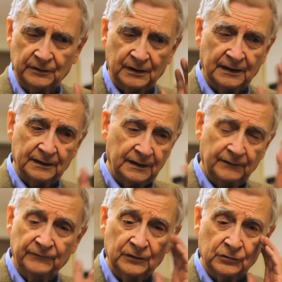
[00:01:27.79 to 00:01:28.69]
I
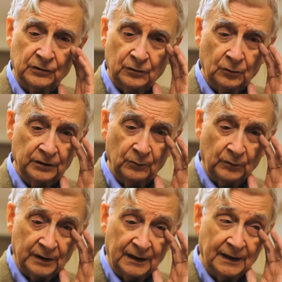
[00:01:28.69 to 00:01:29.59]
have vision in only
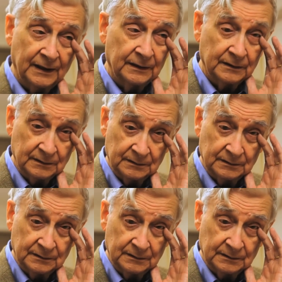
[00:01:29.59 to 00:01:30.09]
one eye.